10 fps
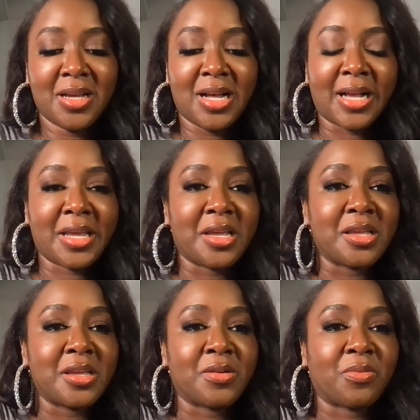I
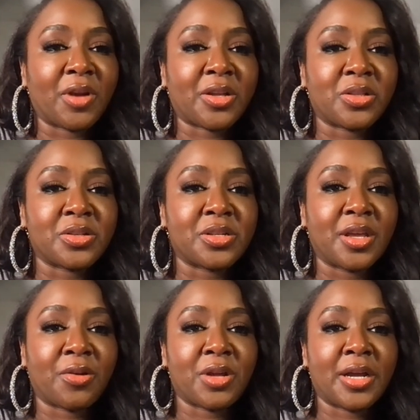can't eat regular
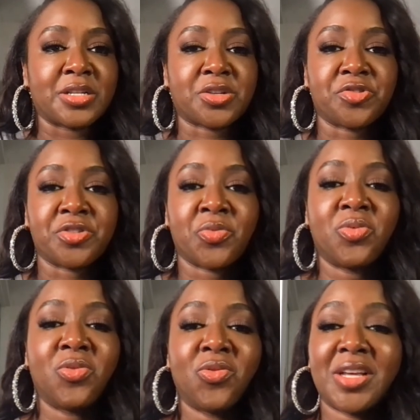dairy ice cream
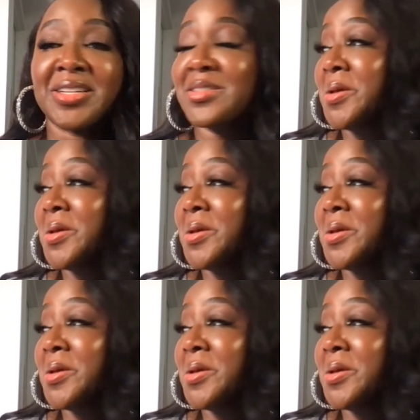because